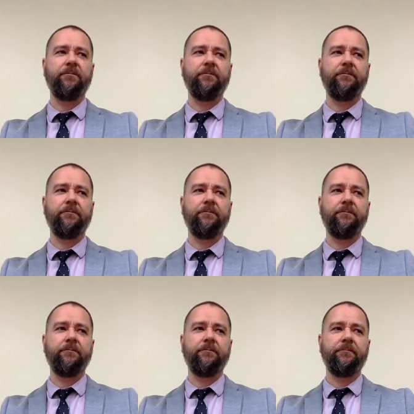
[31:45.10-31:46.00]

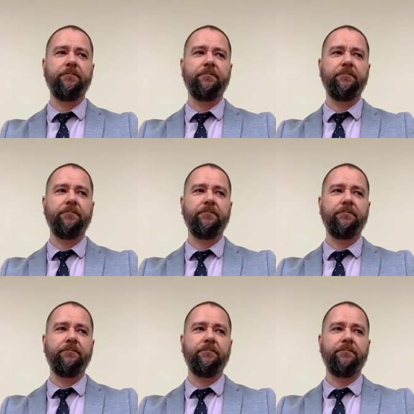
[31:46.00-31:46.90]

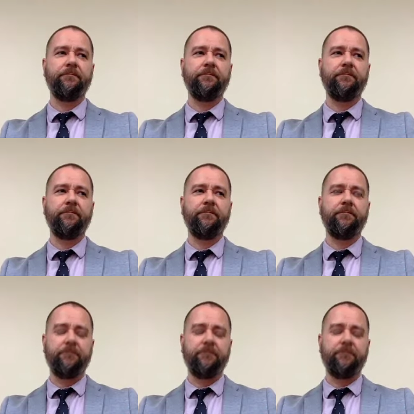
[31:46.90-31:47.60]
[no speech]